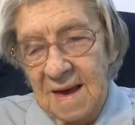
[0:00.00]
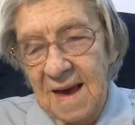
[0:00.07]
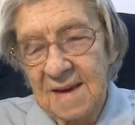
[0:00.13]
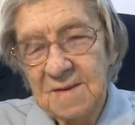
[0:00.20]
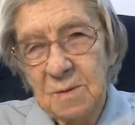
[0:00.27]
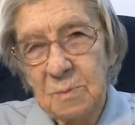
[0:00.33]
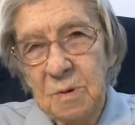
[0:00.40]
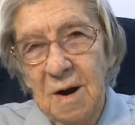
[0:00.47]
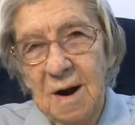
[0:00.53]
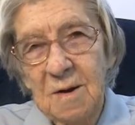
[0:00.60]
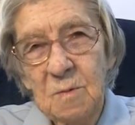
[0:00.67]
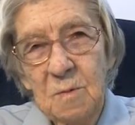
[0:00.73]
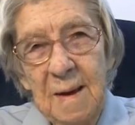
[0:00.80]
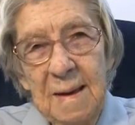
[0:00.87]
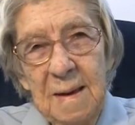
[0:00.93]
has a
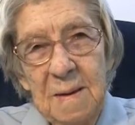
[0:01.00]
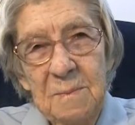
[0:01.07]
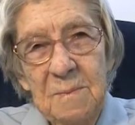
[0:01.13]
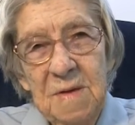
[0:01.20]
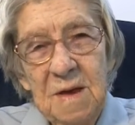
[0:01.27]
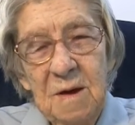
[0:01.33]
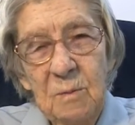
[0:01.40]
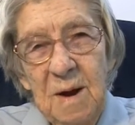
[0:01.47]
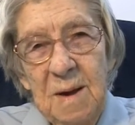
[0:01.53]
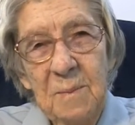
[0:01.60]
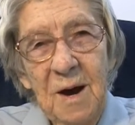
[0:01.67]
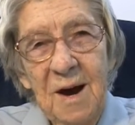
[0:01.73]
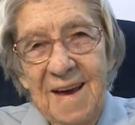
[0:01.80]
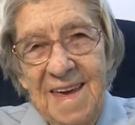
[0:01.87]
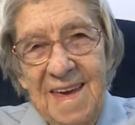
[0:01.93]
program
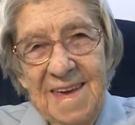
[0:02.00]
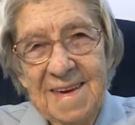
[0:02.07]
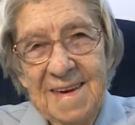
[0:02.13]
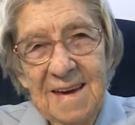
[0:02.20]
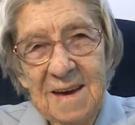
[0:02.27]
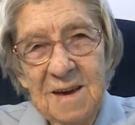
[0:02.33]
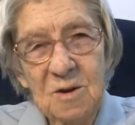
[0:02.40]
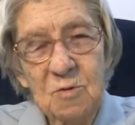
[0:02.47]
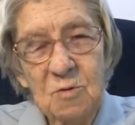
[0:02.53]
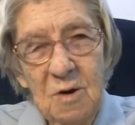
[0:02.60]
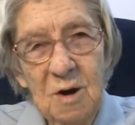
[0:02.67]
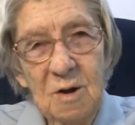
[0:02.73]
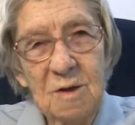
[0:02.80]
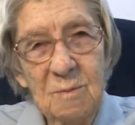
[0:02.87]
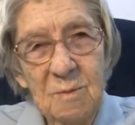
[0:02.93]
whereby he can
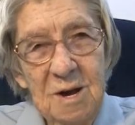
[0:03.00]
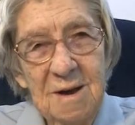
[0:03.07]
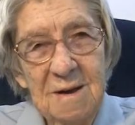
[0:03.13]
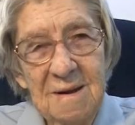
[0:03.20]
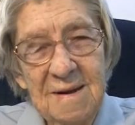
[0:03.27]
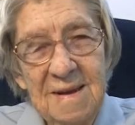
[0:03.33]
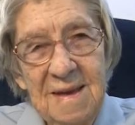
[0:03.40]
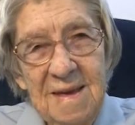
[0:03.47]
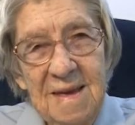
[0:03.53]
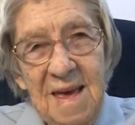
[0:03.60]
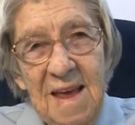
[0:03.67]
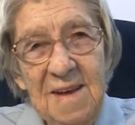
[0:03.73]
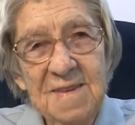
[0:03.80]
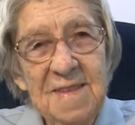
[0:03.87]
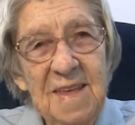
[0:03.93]
control the world.
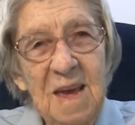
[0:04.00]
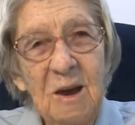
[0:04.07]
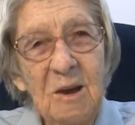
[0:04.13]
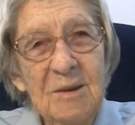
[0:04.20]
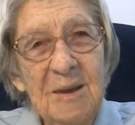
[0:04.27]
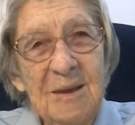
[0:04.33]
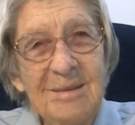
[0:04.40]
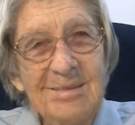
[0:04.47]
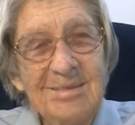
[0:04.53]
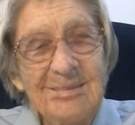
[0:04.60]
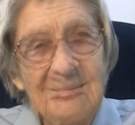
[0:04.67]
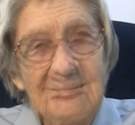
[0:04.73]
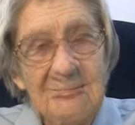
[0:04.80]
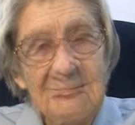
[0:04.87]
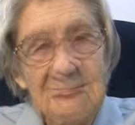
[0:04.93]
It's the occult.
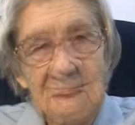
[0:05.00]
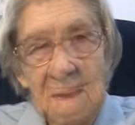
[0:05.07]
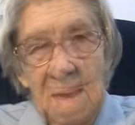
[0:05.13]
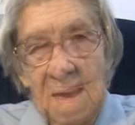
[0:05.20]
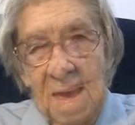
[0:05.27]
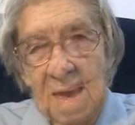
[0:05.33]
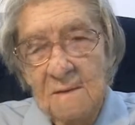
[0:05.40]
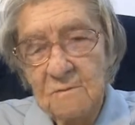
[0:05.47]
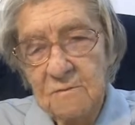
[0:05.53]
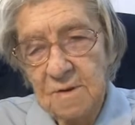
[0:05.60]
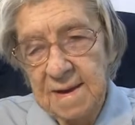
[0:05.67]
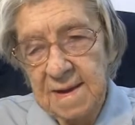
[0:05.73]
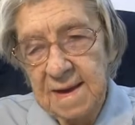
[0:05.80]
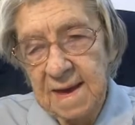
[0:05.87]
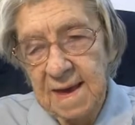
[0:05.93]

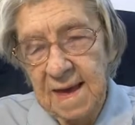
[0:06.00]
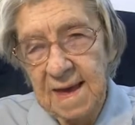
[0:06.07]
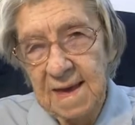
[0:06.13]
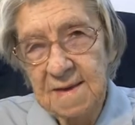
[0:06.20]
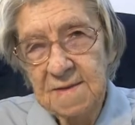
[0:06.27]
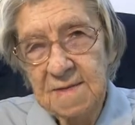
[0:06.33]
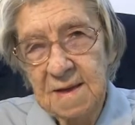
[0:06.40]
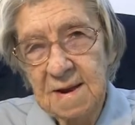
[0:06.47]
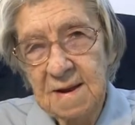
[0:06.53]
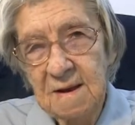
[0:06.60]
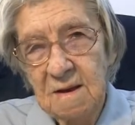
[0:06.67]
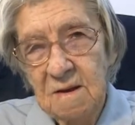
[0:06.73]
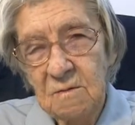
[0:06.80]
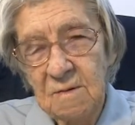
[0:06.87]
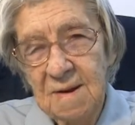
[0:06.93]
Every
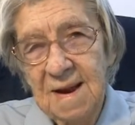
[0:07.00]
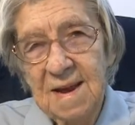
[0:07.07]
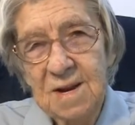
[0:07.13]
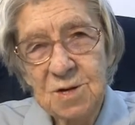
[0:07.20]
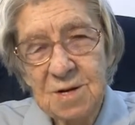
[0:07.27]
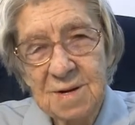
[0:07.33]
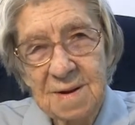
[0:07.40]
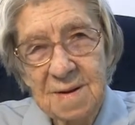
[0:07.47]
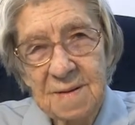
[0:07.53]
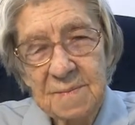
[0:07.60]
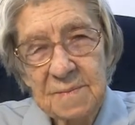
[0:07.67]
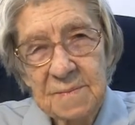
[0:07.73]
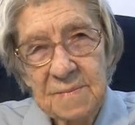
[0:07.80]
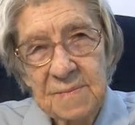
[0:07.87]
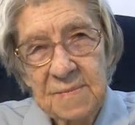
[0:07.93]
heathen religion
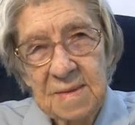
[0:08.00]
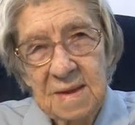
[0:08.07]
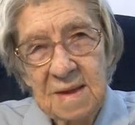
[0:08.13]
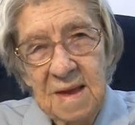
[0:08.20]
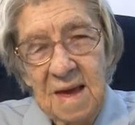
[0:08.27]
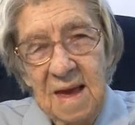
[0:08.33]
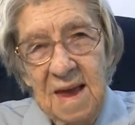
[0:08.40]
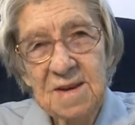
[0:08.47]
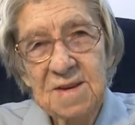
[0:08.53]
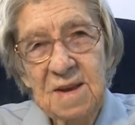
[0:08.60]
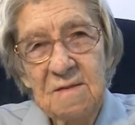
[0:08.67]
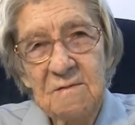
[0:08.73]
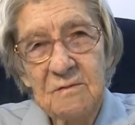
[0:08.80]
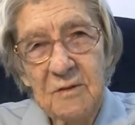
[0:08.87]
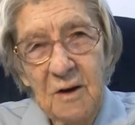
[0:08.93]

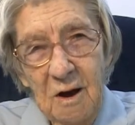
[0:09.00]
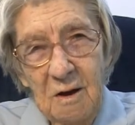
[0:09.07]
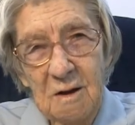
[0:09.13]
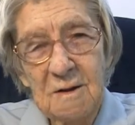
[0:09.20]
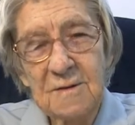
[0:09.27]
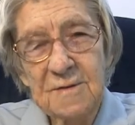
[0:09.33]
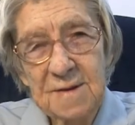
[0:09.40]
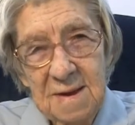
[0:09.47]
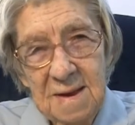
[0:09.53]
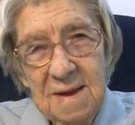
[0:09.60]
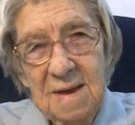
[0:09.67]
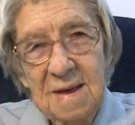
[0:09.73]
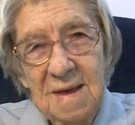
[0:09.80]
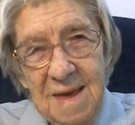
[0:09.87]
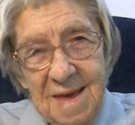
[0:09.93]
is involved
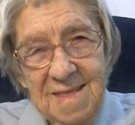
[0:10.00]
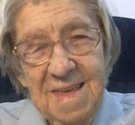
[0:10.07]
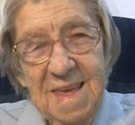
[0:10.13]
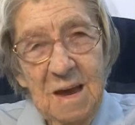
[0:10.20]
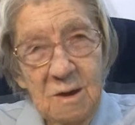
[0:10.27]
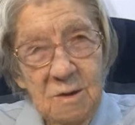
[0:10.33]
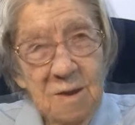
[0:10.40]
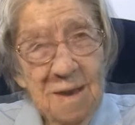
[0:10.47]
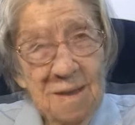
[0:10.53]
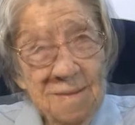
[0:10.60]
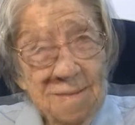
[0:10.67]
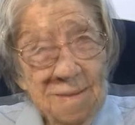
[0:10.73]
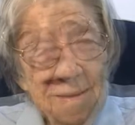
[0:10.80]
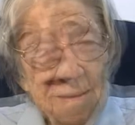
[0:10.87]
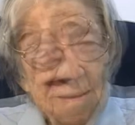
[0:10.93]
in the
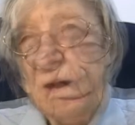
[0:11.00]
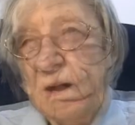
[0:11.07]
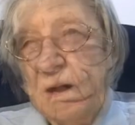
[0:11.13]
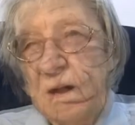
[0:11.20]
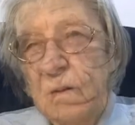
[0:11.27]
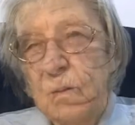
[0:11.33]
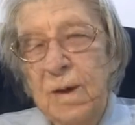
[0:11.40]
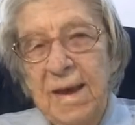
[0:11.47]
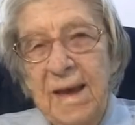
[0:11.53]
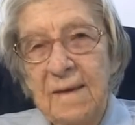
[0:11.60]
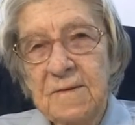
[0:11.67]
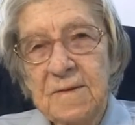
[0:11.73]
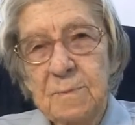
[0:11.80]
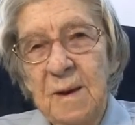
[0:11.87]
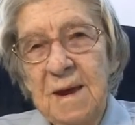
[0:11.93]
occult. We
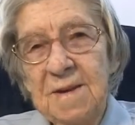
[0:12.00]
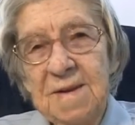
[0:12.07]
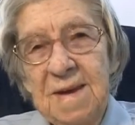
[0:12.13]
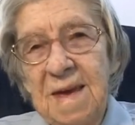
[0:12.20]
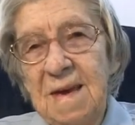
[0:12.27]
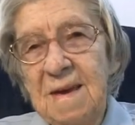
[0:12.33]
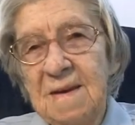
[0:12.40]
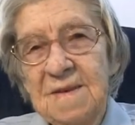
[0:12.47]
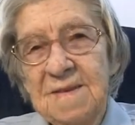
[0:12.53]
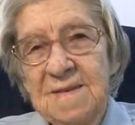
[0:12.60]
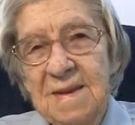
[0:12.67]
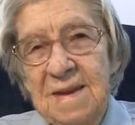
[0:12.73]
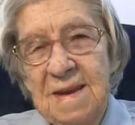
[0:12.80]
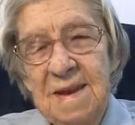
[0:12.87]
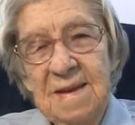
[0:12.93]
have spent
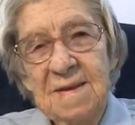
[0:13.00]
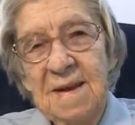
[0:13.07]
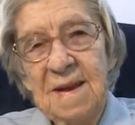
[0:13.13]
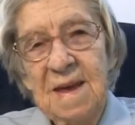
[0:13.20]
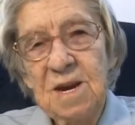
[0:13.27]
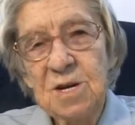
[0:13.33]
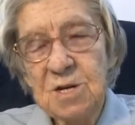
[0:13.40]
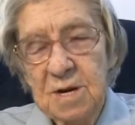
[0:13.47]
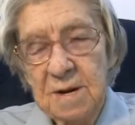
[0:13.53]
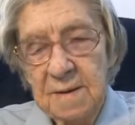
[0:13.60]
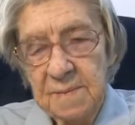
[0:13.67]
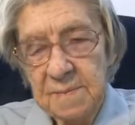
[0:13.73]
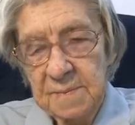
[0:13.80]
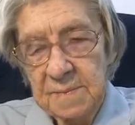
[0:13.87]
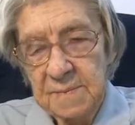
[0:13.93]
years in
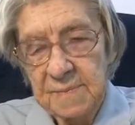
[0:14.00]
Indonesia,